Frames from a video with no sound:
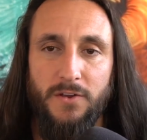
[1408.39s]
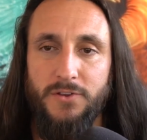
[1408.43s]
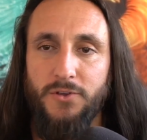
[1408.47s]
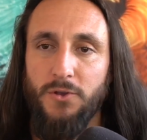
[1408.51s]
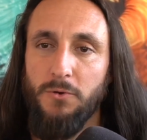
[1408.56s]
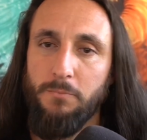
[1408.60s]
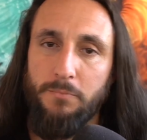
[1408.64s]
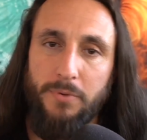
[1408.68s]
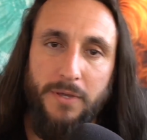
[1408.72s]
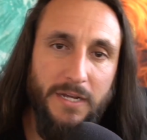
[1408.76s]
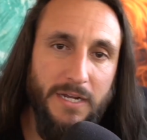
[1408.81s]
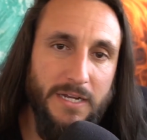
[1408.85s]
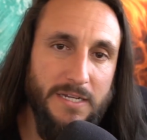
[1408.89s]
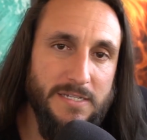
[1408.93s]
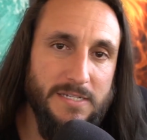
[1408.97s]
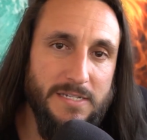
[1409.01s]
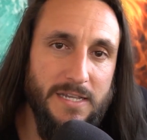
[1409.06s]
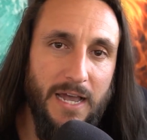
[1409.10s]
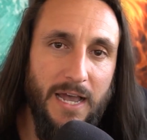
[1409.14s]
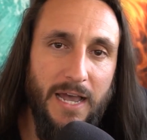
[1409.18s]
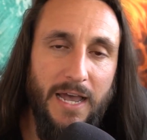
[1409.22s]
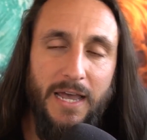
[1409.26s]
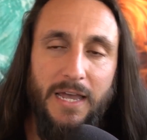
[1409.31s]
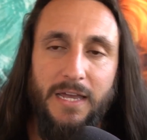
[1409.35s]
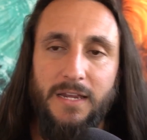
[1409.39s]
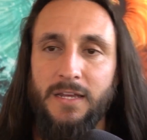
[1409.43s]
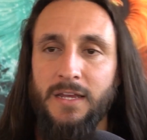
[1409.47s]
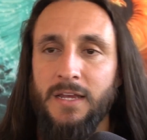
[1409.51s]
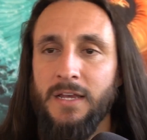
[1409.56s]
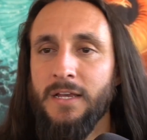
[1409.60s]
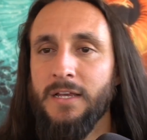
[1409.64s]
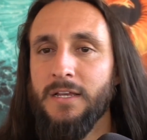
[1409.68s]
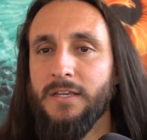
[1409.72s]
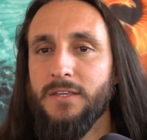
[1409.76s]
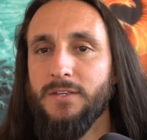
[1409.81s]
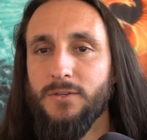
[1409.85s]
You'll pick a side,
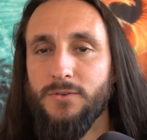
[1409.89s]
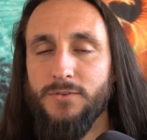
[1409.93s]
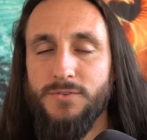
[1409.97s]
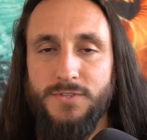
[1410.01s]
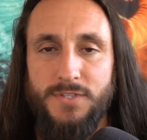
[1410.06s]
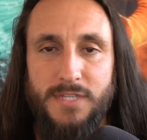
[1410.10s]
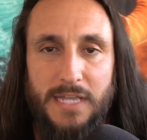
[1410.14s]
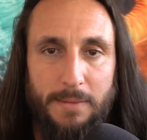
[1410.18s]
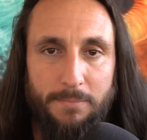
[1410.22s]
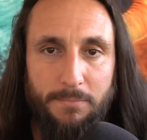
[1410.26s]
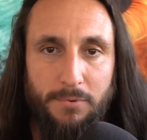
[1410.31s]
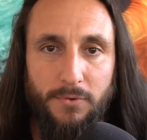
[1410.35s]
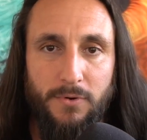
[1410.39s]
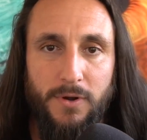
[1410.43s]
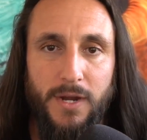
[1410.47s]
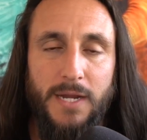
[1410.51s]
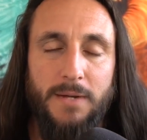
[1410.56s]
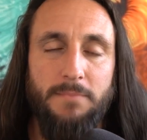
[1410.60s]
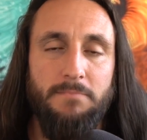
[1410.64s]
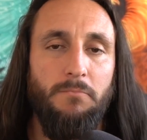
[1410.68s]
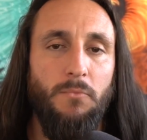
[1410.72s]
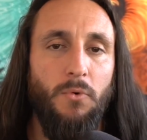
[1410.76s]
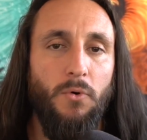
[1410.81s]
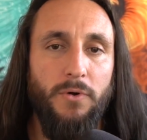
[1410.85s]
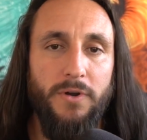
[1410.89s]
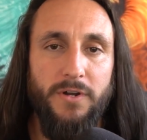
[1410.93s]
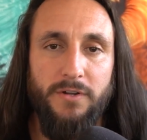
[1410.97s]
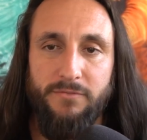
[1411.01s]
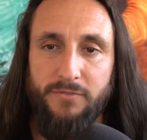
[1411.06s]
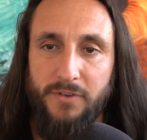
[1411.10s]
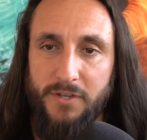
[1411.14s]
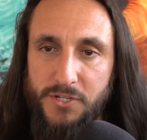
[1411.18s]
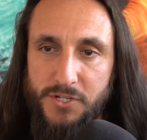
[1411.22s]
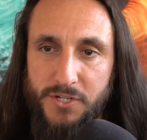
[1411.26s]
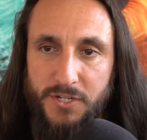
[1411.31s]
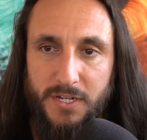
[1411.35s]
you'll separate, more
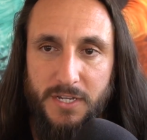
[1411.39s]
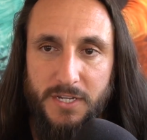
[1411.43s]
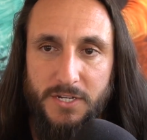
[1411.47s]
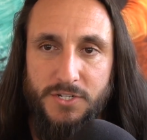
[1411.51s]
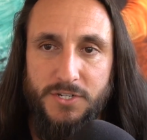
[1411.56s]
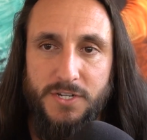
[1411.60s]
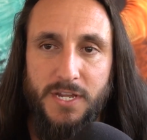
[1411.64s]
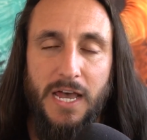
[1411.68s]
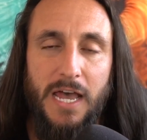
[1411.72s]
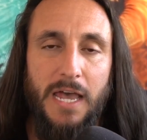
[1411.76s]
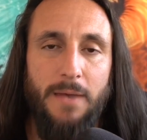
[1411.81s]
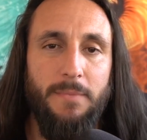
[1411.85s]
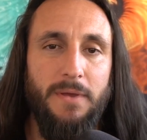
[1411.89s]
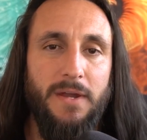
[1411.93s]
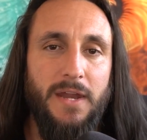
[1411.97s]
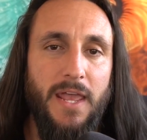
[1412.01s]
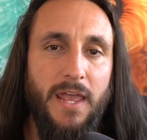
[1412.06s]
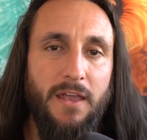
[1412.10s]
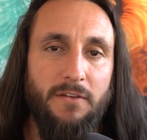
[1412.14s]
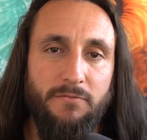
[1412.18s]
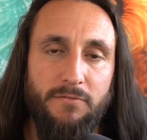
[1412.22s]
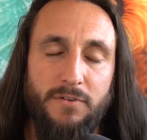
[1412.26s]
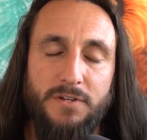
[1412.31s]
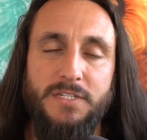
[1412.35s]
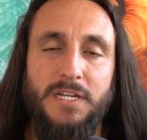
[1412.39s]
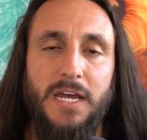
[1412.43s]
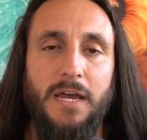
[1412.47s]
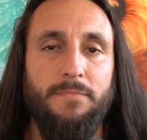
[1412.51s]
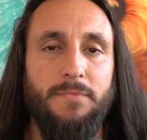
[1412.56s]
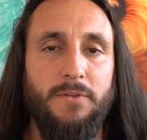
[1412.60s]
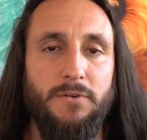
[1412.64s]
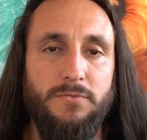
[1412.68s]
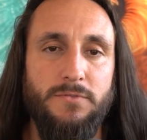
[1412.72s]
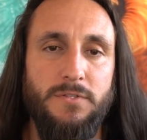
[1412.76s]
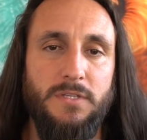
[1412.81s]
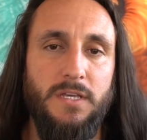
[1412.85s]
division each time, and every time
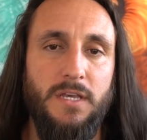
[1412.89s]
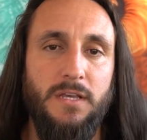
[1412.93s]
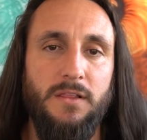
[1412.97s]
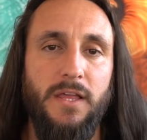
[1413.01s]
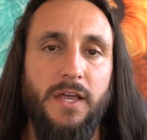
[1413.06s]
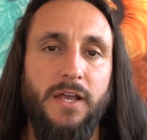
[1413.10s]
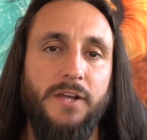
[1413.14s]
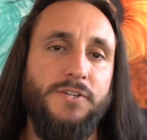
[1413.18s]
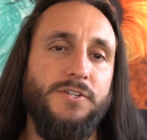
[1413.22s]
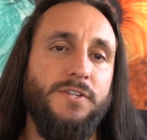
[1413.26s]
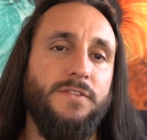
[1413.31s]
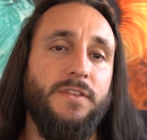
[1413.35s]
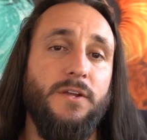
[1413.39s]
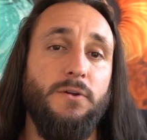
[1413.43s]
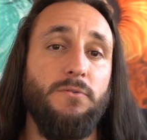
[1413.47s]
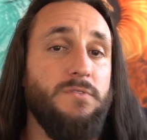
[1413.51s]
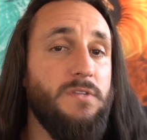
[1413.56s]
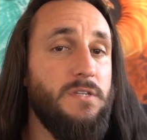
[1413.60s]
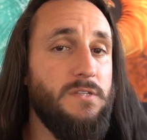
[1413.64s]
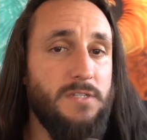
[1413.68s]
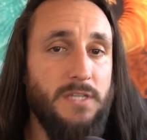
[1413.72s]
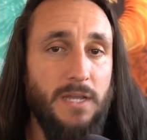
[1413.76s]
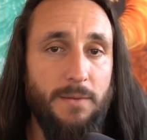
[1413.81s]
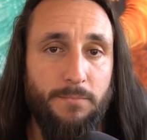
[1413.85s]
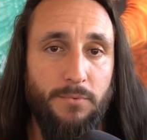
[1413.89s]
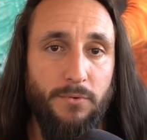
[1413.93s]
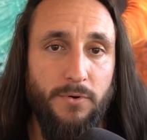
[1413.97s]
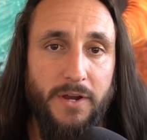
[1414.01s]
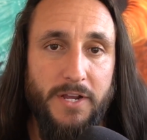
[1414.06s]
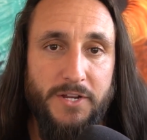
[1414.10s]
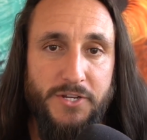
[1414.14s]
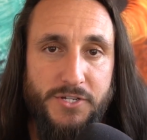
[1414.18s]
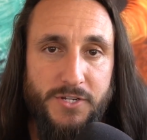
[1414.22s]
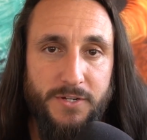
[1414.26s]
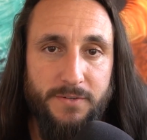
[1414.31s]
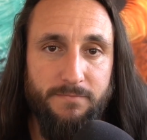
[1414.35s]
there's the election, there was a
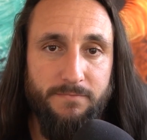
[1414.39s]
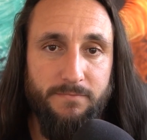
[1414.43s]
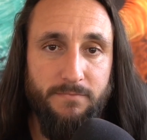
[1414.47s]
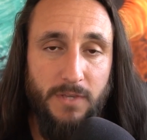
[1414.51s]
separation.